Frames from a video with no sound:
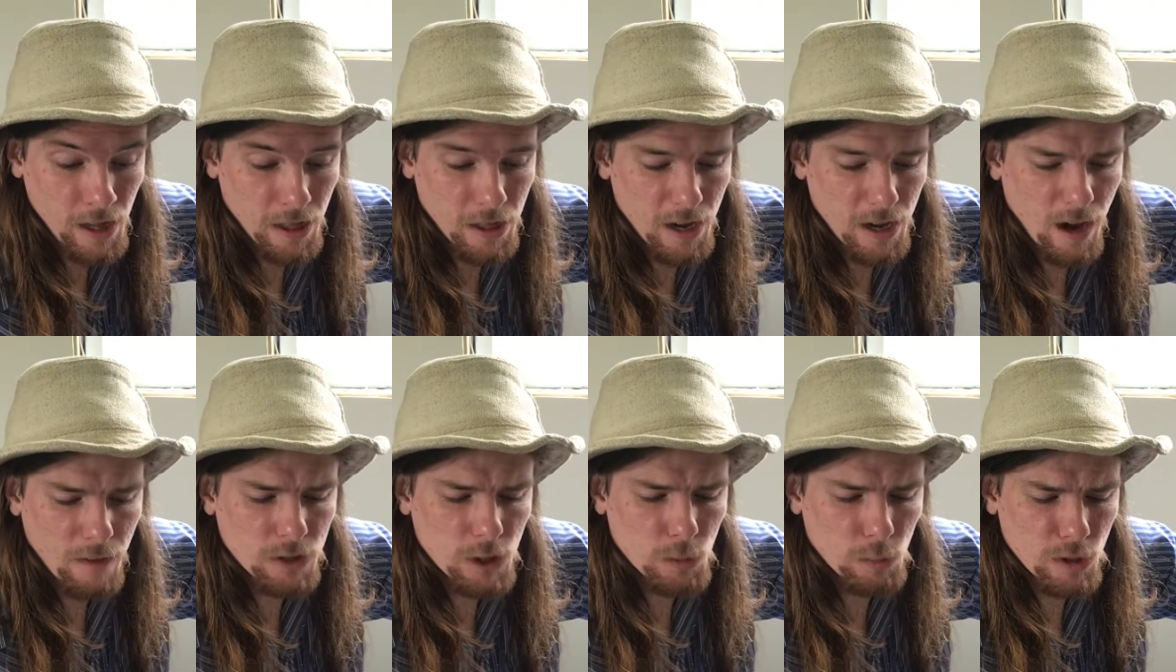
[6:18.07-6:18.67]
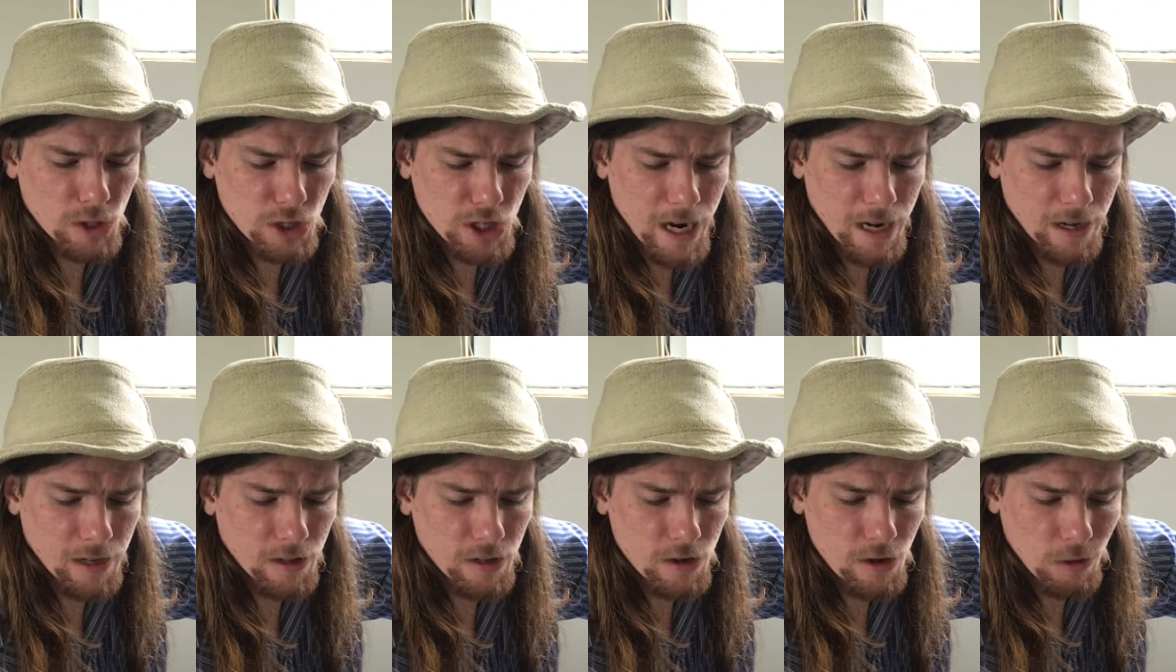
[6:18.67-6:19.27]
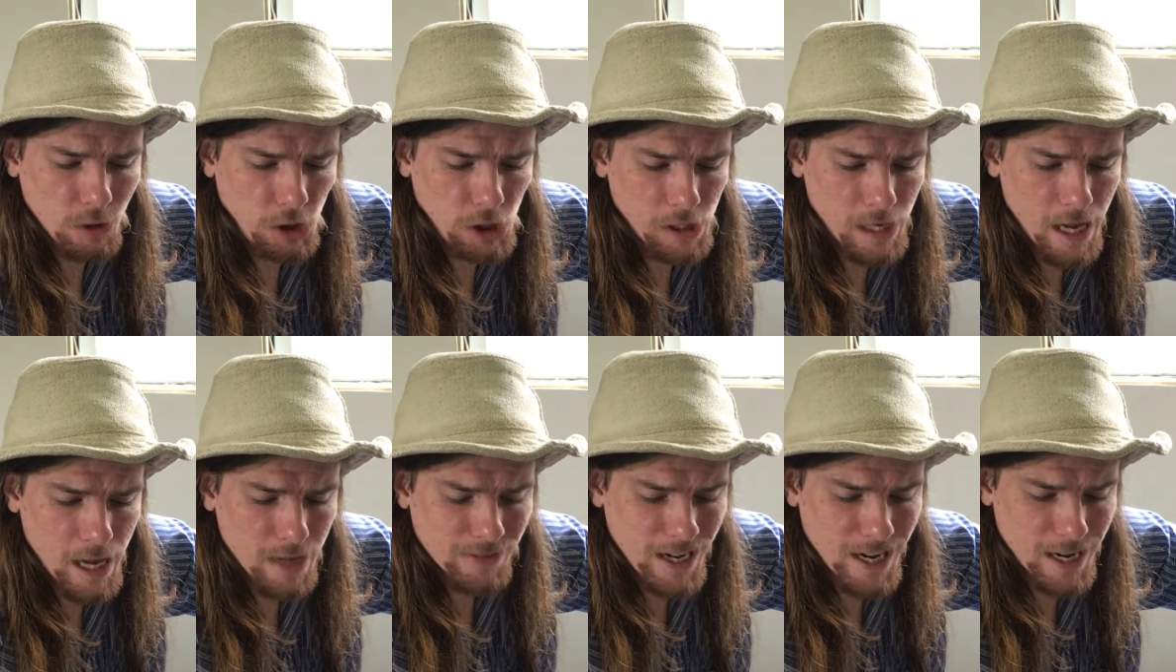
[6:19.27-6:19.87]
they often reject the notion
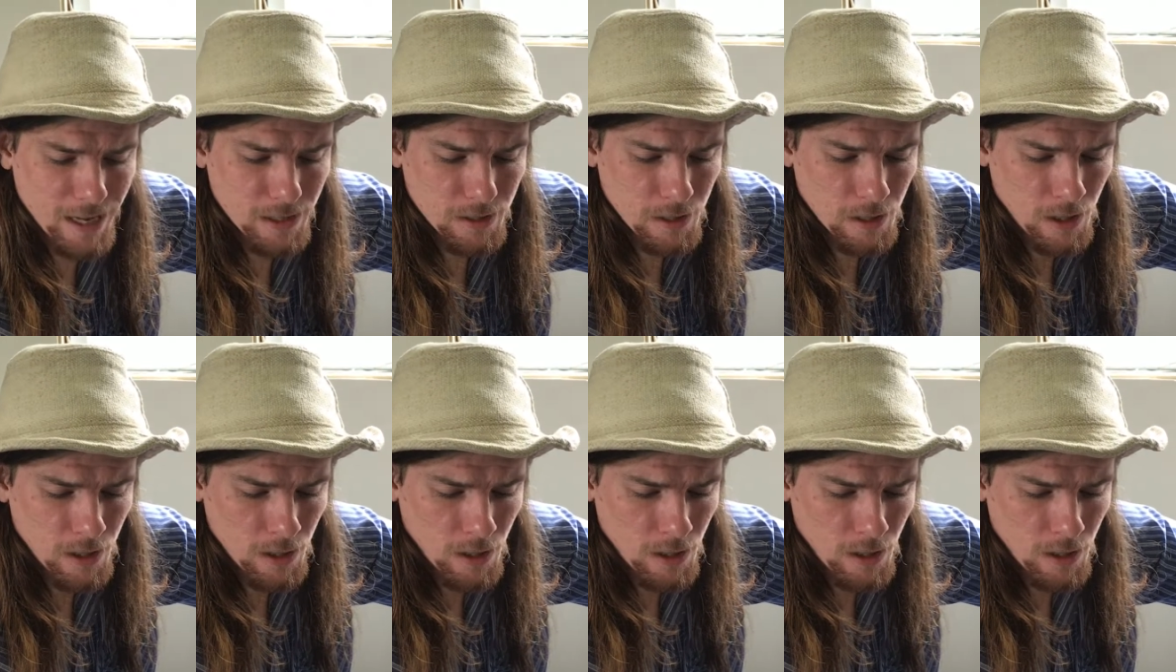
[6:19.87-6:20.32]
out of hand.